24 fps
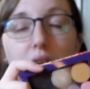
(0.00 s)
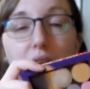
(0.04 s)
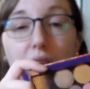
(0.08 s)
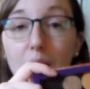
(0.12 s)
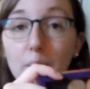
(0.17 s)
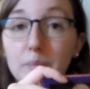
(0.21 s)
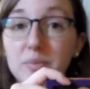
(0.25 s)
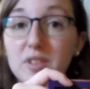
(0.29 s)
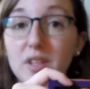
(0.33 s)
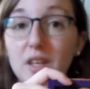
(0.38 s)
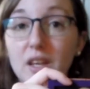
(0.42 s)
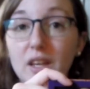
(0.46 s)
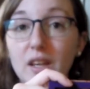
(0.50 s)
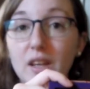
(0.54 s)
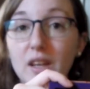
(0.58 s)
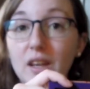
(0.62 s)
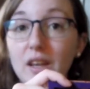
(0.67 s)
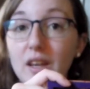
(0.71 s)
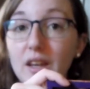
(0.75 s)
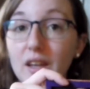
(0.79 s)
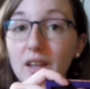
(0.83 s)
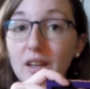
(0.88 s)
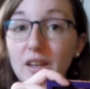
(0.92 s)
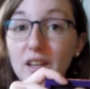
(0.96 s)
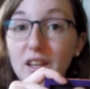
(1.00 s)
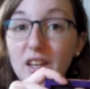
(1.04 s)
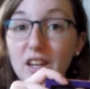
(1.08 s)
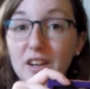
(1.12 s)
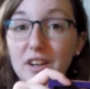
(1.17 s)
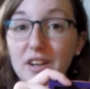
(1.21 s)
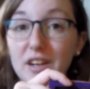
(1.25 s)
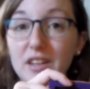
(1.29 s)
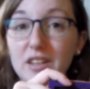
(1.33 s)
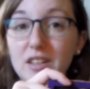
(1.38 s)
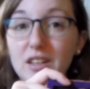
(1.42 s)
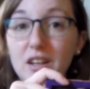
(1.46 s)
Ipsy in
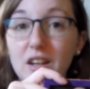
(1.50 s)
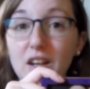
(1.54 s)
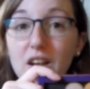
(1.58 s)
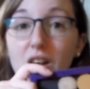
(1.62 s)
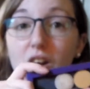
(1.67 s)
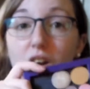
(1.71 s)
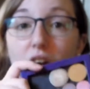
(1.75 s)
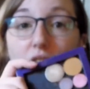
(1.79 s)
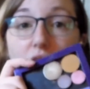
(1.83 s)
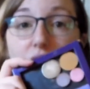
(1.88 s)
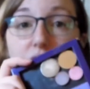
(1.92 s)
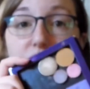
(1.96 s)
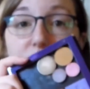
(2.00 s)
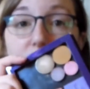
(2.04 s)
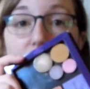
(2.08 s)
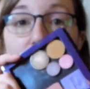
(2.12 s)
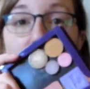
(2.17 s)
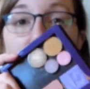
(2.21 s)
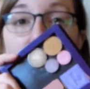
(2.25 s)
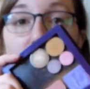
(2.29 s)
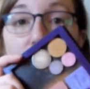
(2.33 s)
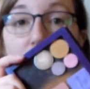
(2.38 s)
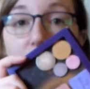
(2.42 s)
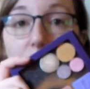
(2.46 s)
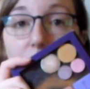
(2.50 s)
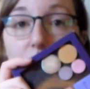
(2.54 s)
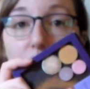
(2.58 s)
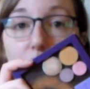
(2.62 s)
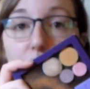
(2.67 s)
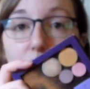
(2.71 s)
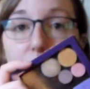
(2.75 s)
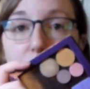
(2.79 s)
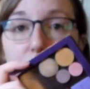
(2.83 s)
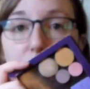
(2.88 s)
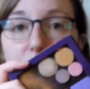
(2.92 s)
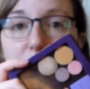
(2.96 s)
here.
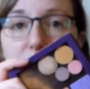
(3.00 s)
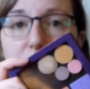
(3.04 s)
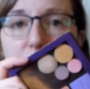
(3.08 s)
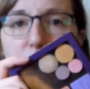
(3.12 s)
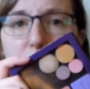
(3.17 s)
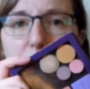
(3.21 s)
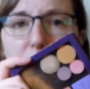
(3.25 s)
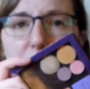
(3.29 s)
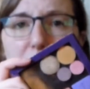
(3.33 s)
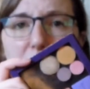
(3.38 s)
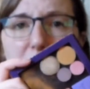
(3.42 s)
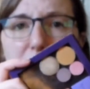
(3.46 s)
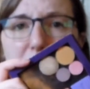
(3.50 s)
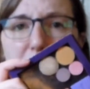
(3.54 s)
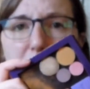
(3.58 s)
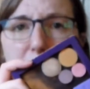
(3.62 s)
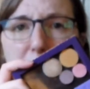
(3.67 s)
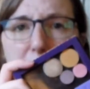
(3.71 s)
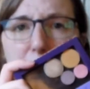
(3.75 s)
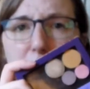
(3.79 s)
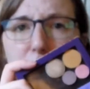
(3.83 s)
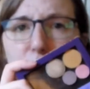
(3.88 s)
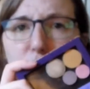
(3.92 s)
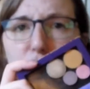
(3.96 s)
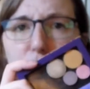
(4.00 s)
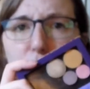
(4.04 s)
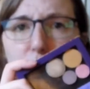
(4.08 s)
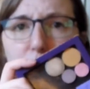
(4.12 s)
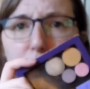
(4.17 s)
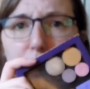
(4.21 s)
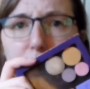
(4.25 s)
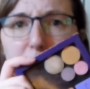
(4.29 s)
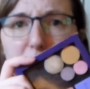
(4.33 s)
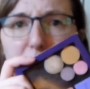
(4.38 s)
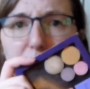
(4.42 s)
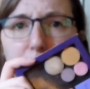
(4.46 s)
Also, this one I think my mom just
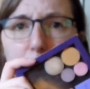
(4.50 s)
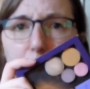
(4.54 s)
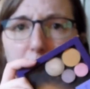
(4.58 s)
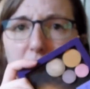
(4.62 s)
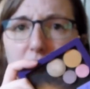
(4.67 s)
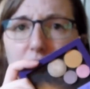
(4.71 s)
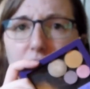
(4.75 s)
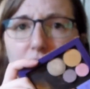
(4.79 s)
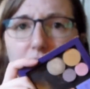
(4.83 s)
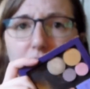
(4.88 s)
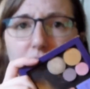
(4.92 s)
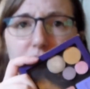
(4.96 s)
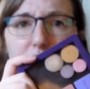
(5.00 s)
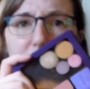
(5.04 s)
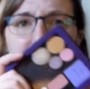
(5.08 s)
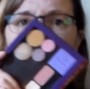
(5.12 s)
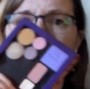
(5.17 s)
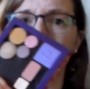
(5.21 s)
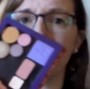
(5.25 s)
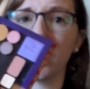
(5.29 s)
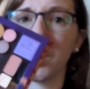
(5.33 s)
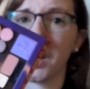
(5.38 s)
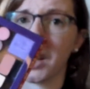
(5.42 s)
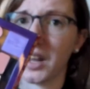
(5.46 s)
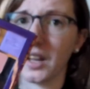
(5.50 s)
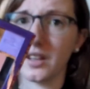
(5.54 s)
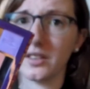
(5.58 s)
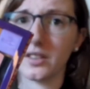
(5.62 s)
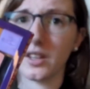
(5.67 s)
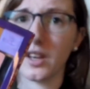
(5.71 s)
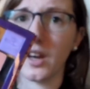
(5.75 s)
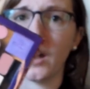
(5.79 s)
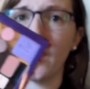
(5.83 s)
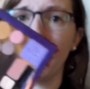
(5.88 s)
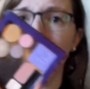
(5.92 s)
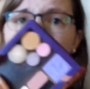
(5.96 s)
ordered me from Avon because I was getting
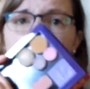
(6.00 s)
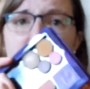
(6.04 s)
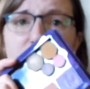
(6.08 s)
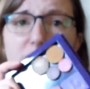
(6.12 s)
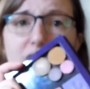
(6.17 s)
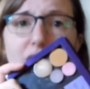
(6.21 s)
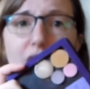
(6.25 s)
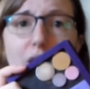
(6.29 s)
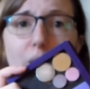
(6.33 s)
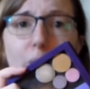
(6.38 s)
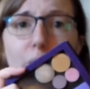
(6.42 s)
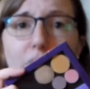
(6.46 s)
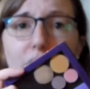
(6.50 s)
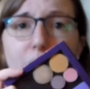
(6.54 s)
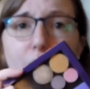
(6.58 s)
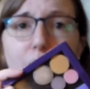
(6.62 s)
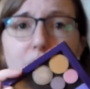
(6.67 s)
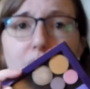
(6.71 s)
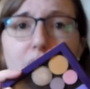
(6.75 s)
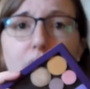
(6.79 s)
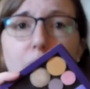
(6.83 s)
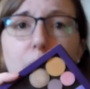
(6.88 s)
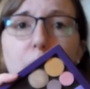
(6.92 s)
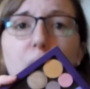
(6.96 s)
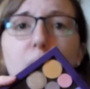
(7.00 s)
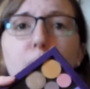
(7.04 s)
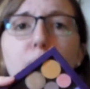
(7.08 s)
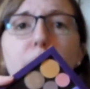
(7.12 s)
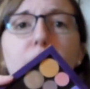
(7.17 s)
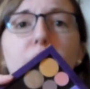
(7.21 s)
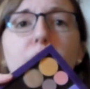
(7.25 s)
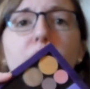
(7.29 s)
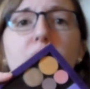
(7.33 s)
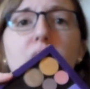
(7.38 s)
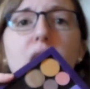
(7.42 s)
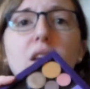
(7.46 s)
into colors and I really wanted a
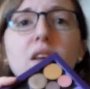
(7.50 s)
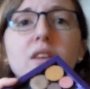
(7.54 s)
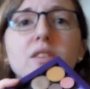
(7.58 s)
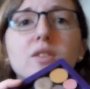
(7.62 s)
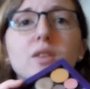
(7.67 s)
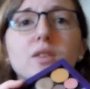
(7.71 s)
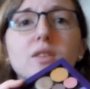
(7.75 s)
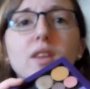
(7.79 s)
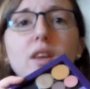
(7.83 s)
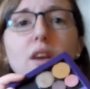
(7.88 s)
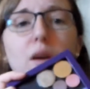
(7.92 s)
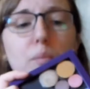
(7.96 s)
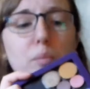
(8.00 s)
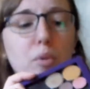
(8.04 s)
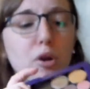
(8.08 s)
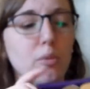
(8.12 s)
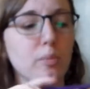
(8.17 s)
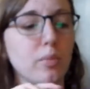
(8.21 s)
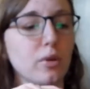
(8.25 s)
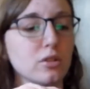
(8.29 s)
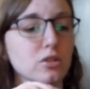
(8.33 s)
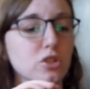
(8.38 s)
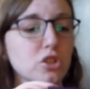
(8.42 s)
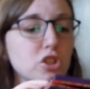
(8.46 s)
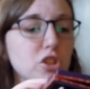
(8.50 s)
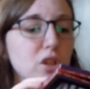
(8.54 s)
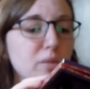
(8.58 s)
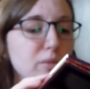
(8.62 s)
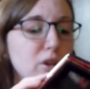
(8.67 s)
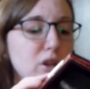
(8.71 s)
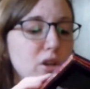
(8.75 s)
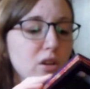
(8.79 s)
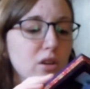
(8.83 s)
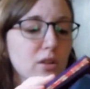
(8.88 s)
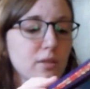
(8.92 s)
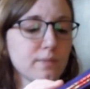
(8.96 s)
purple, so it's like a purple
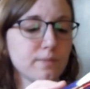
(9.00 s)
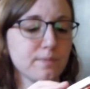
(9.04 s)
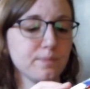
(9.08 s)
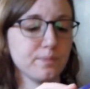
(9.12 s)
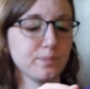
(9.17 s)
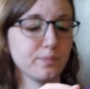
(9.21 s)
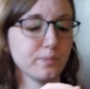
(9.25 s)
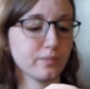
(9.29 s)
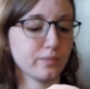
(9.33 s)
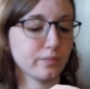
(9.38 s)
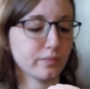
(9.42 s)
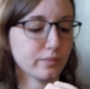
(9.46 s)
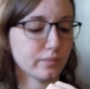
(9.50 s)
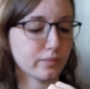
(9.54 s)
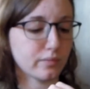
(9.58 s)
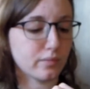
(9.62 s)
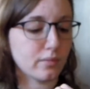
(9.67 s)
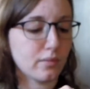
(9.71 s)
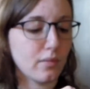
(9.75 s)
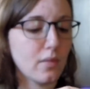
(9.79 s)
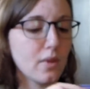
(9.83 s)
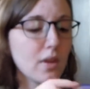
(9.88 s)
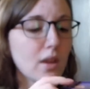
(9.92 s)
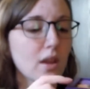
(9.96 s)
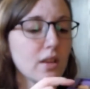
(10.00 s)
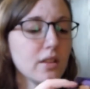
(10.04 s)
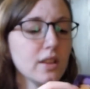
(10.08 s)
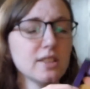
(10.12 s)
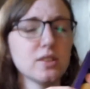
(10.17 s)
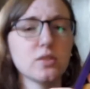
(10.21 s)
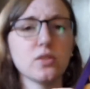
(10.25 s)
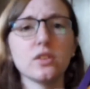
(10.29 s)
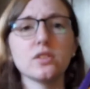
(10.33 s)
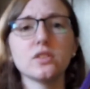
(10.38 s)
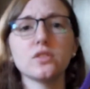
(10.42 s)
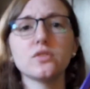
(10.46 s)
shimmer.
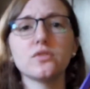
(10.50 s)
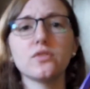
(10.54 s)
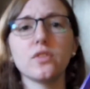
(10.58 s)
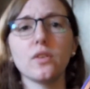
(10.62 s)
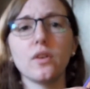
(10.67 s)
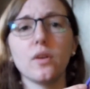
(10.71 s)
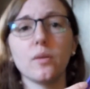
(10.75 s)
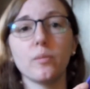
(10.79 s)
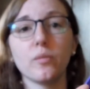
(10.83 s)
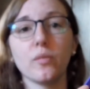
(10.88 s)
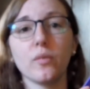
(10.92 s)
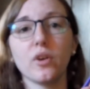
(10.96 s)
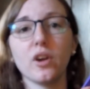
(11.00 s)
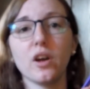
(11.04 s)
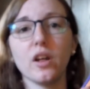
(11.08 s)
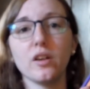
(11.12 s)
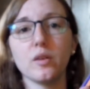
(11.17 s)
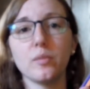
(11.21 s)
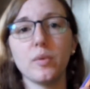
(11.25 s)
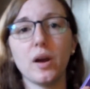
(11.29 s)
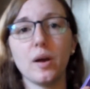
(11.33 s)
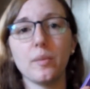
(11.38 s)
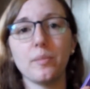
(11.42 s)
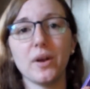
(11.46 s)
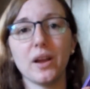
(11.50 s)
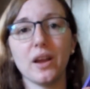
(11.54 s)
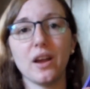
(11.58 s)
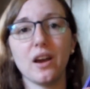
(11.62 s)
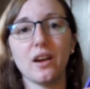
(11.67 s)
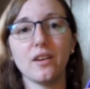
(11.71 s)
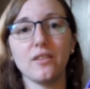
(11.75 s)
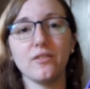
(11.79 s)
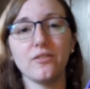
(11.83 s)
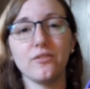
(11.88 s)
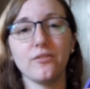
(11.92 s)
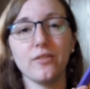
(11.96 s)
This one's from ColourPop. I
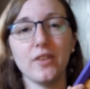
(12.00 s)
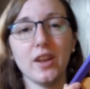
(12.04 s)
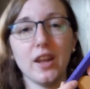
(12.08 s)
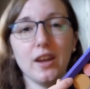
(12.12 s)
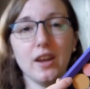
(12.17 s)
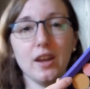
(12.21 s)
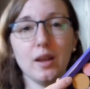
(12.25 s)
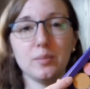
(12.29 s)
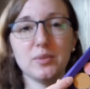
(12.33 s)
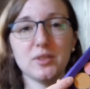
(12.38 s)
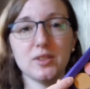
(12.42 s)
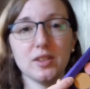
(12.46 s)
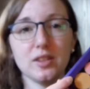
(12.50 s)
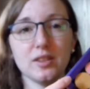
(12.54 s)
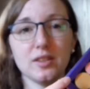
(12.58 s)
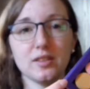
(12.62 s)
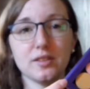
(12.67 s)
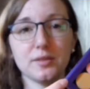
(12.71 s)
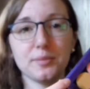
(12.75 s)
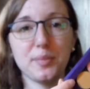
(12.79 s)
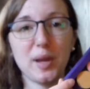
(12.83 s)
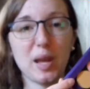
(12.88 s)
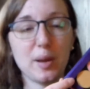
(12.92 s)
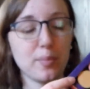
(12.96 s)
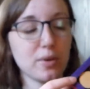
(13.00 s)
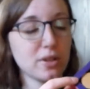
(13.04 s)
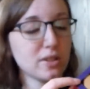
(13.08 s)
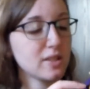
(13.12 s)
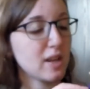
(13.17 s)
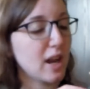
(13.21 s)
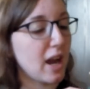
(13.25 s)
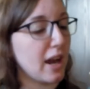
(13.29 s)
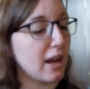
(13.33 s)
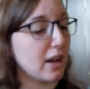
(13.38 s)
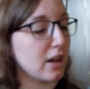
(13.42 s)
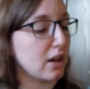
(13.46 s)
got in Ipsy. It's Paper
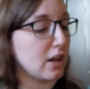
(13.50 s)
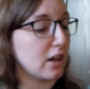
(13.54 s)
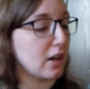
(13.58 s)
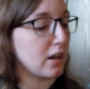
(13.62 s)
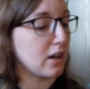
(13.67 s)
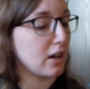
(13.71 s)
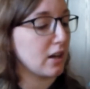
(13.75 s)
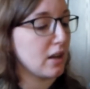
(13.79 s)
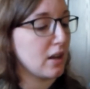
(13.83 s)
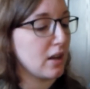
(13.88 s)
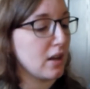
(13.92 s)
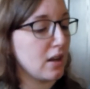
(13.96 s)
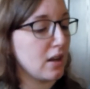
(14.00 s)
Tiger.